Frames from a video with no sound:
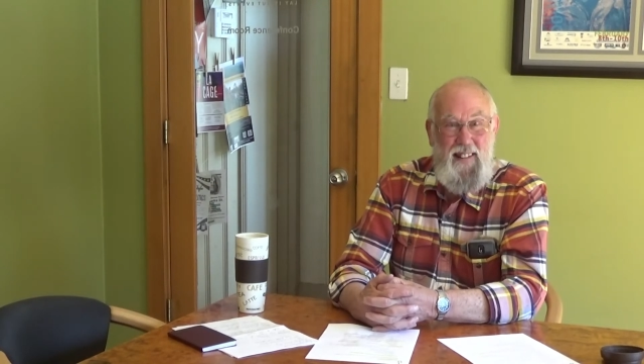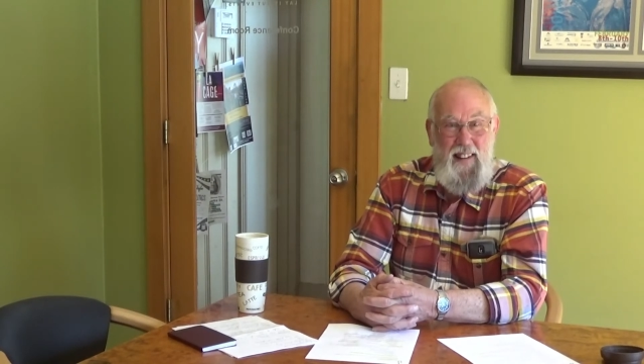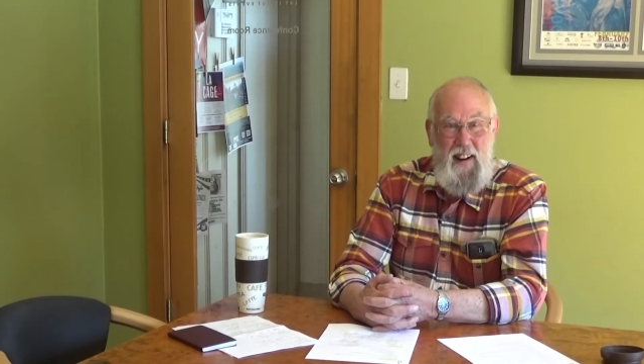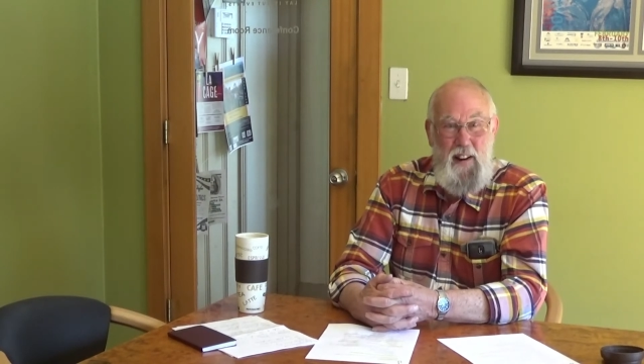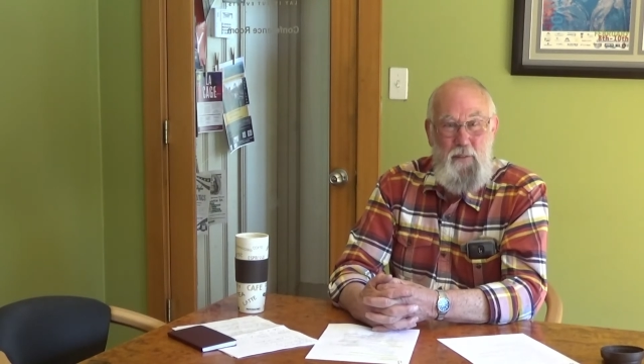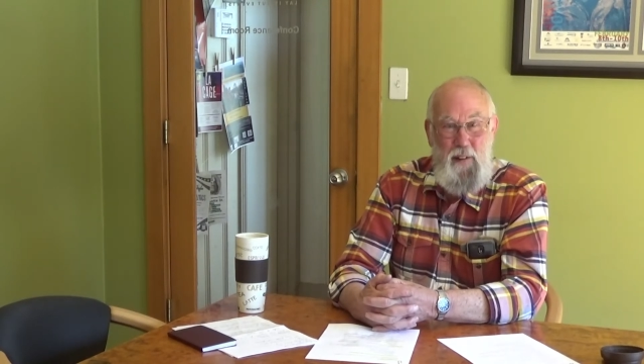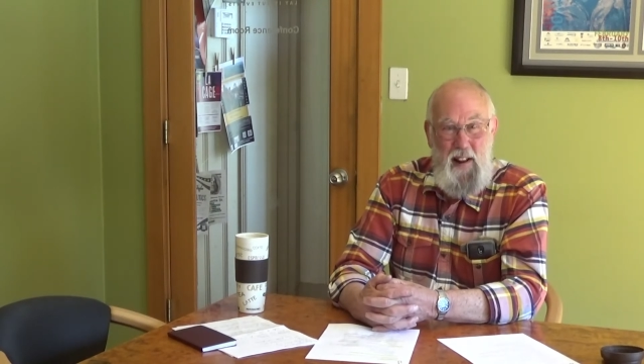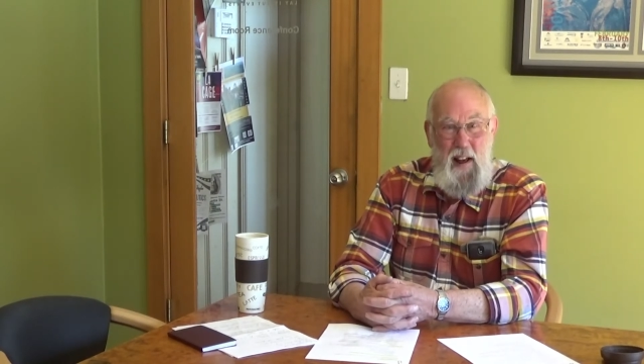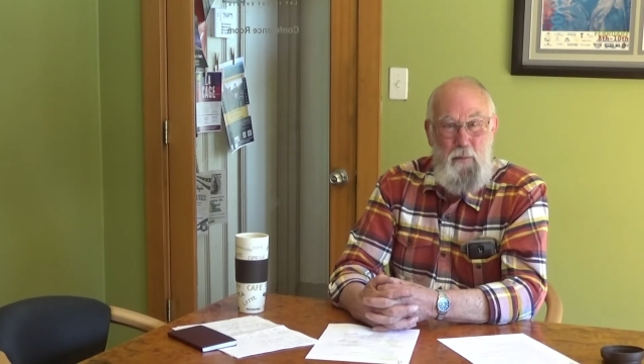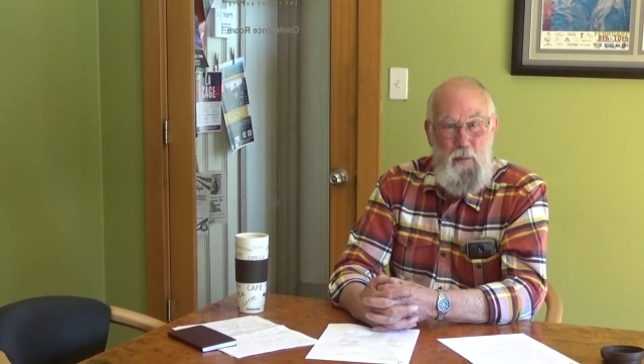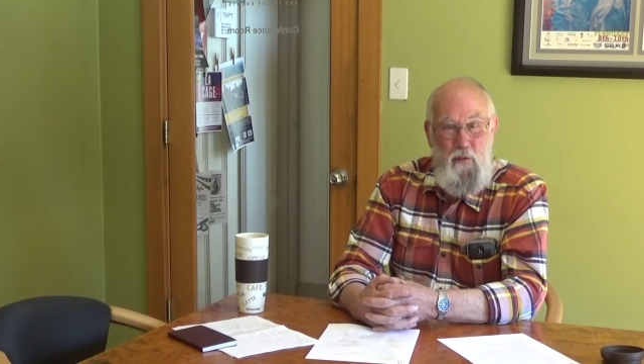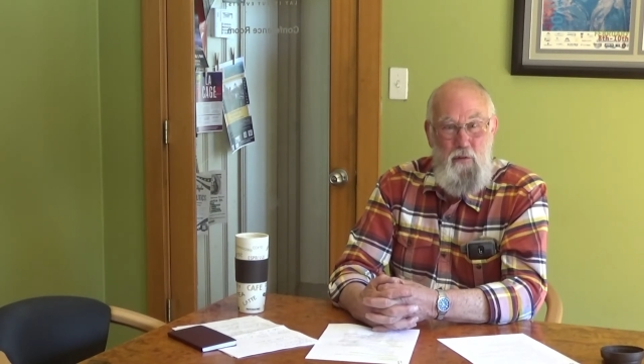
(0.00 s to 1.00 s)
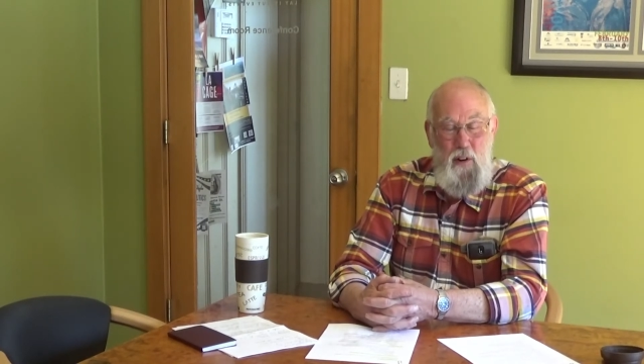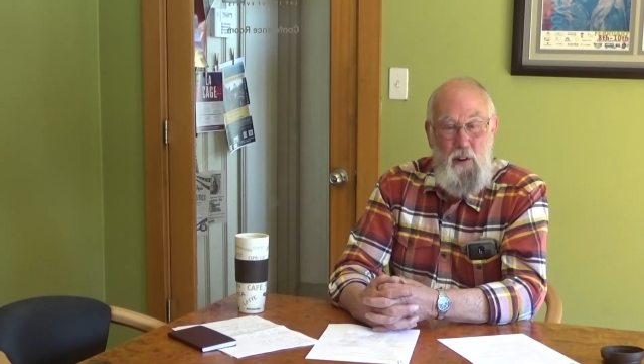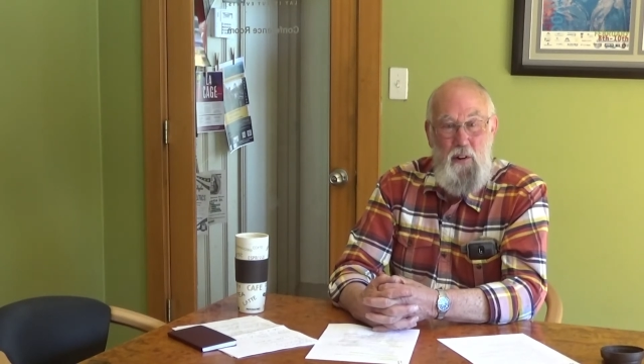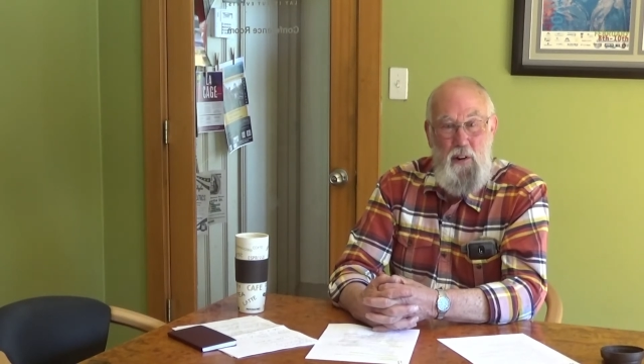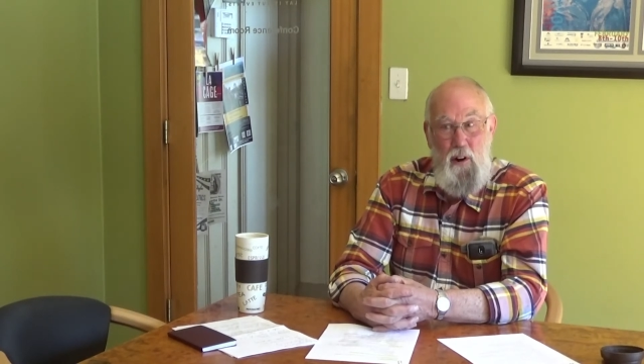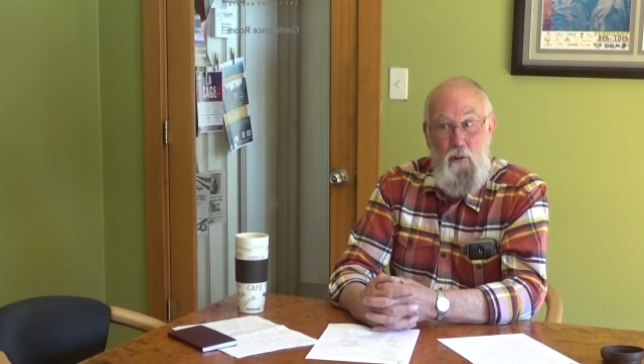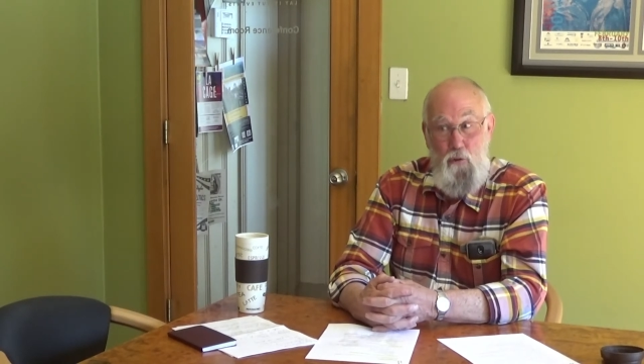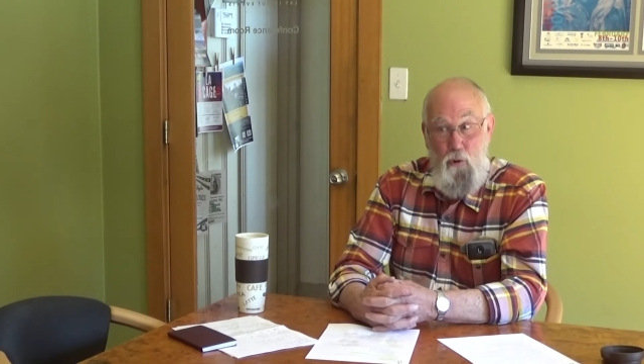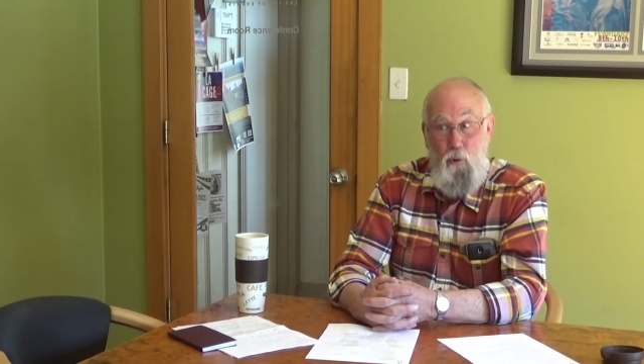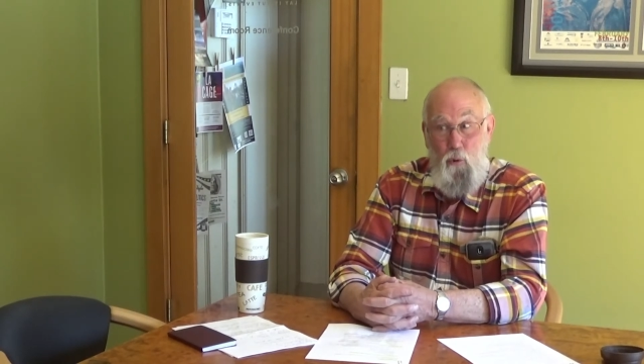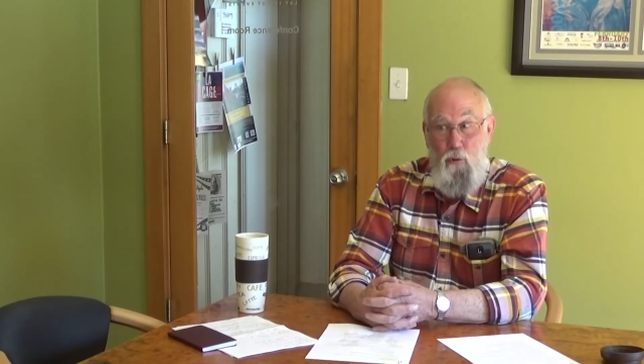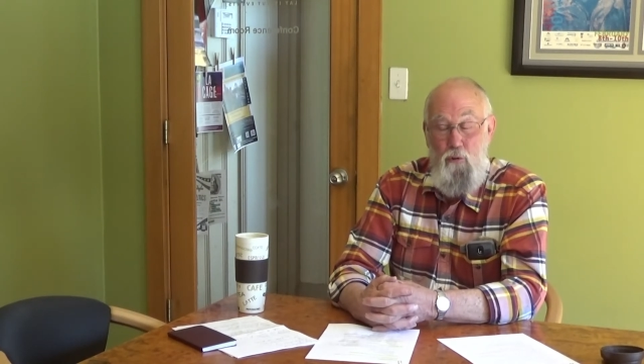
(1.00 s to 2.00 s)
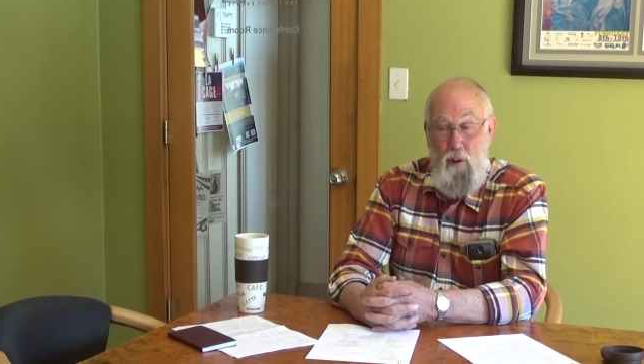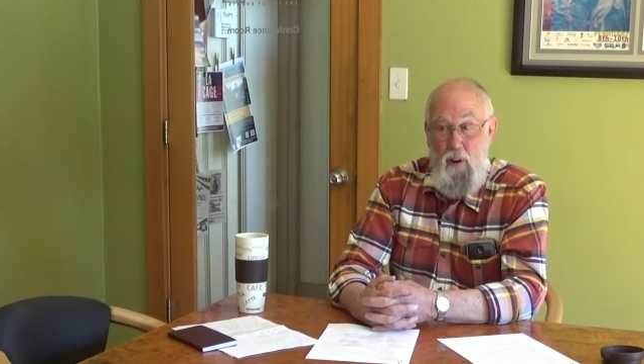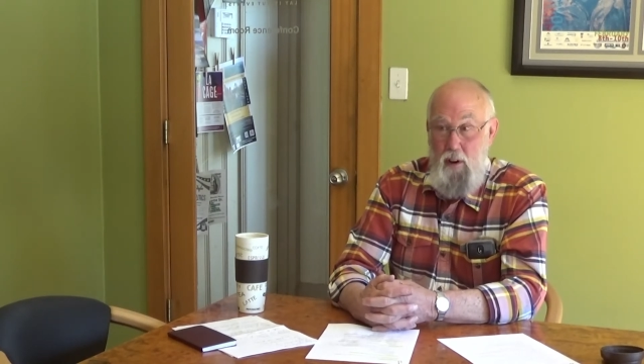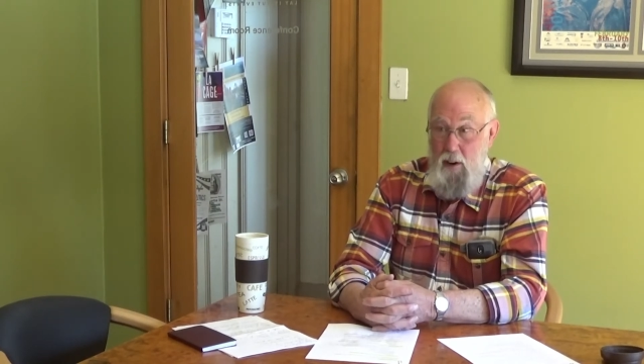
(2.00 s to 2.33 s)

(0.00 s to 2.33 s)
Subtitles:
kind of an atmosphere in our schools.